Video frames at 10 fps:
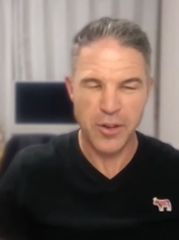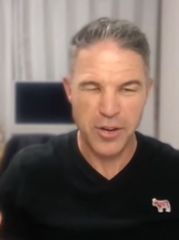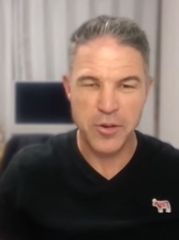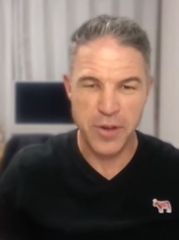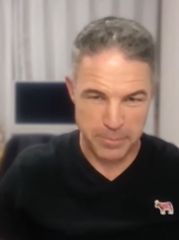
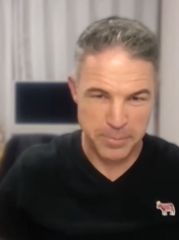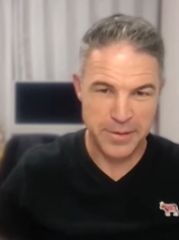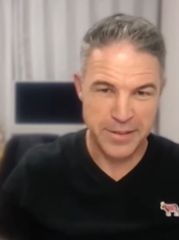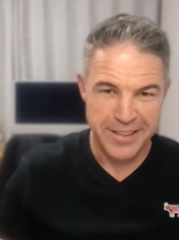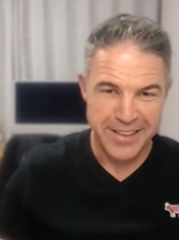crap.
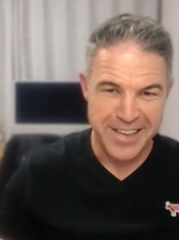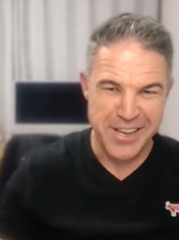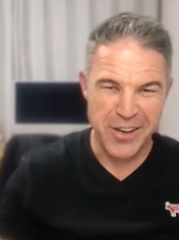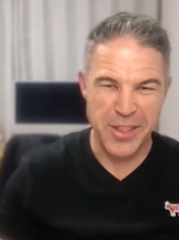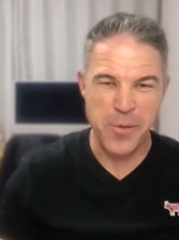
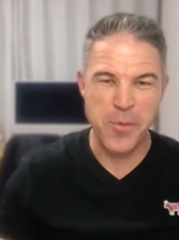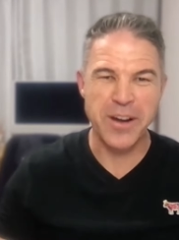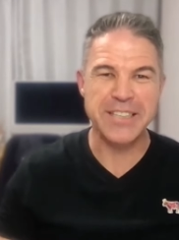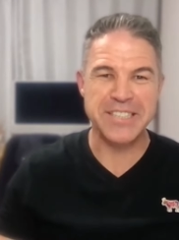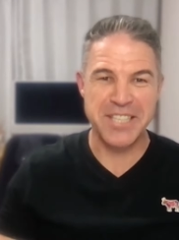They
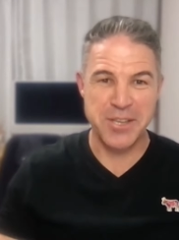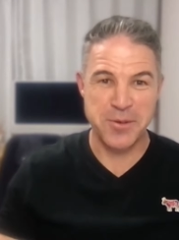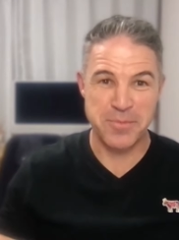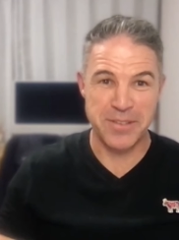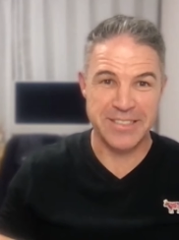want to see
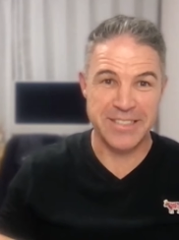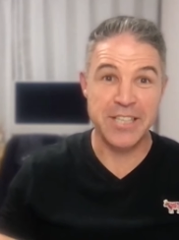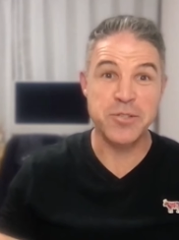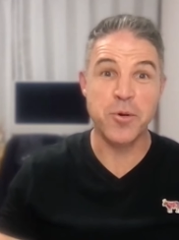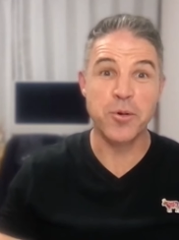you miss. They
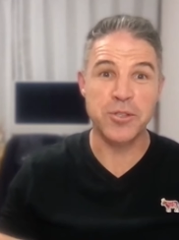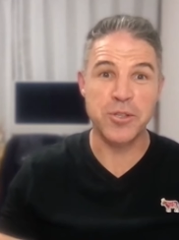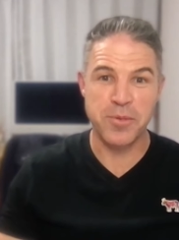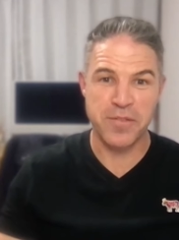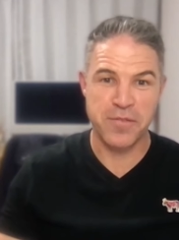talk to
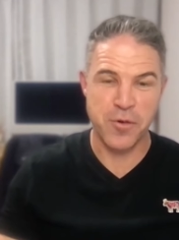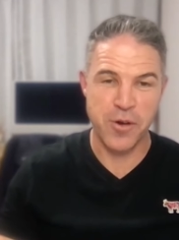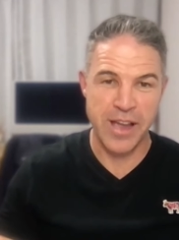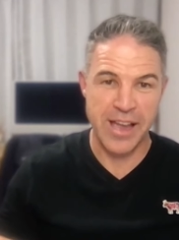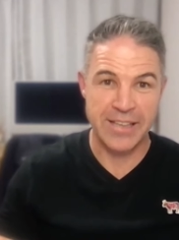you
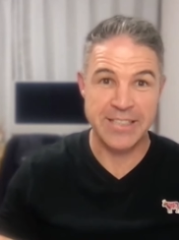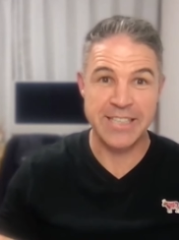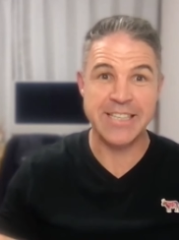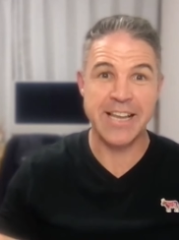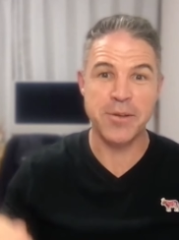beforehand. They
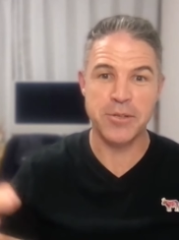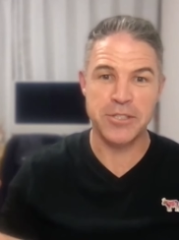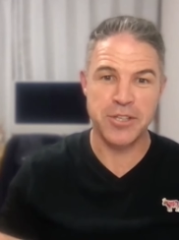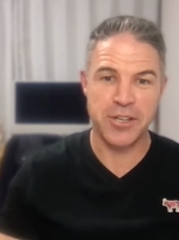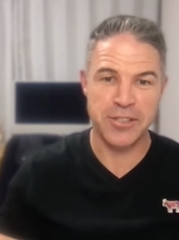tell you
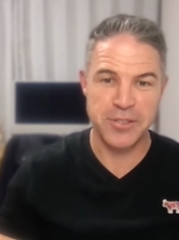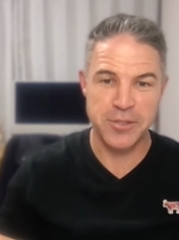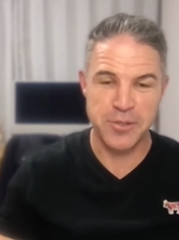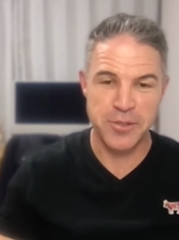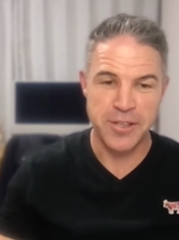what you're going to
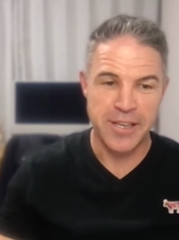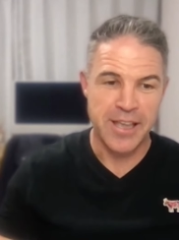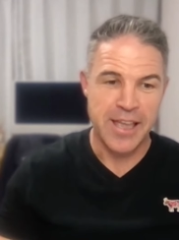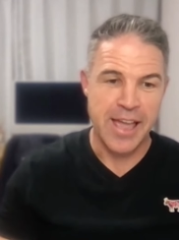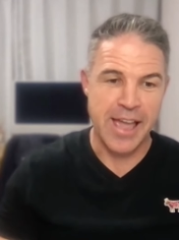do.
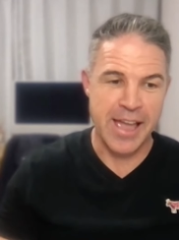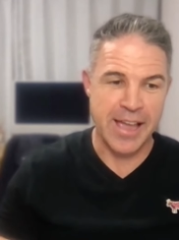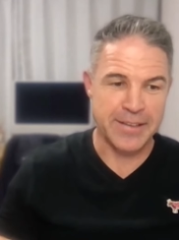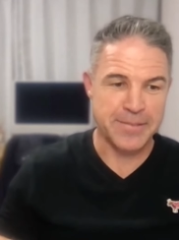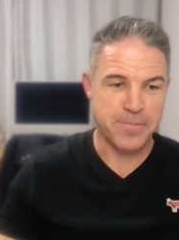
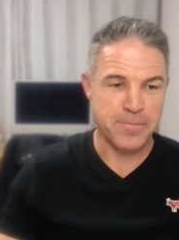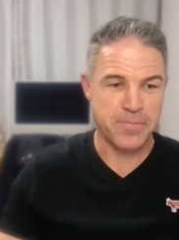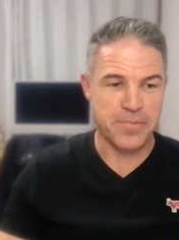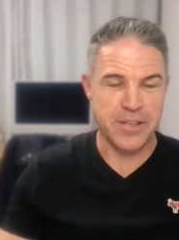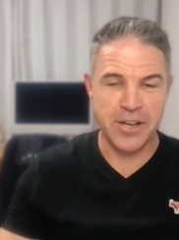And,
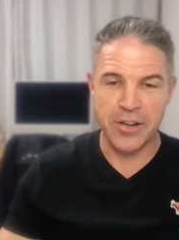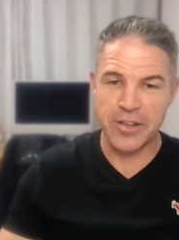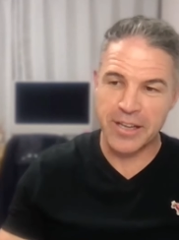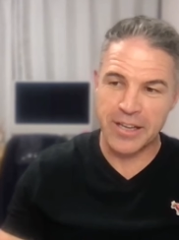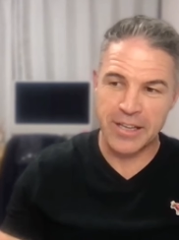you know,
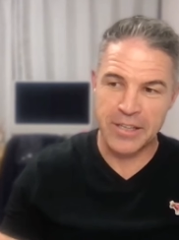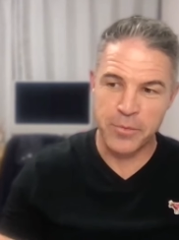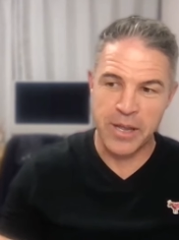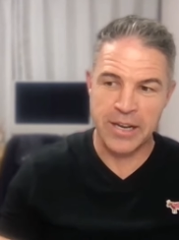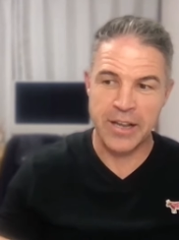
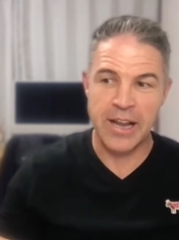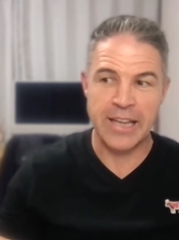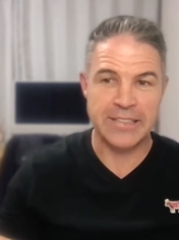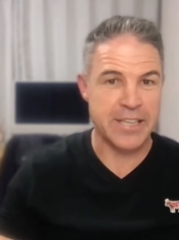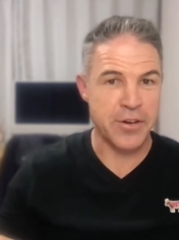we had a guy
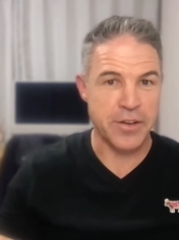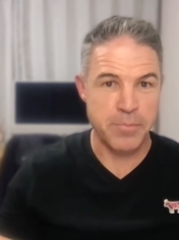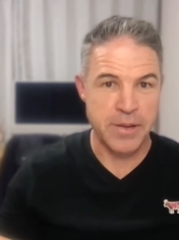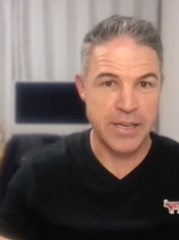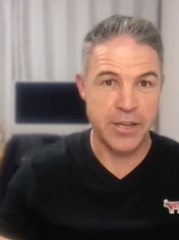like Derek
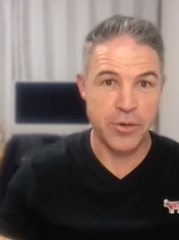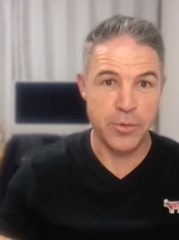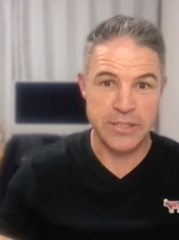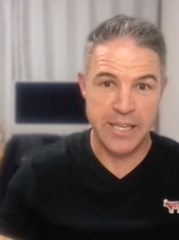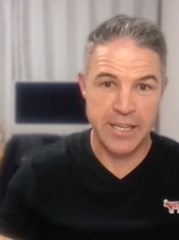Minnie who
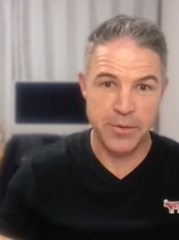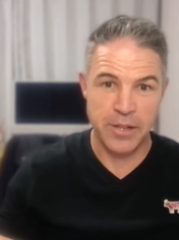was kicking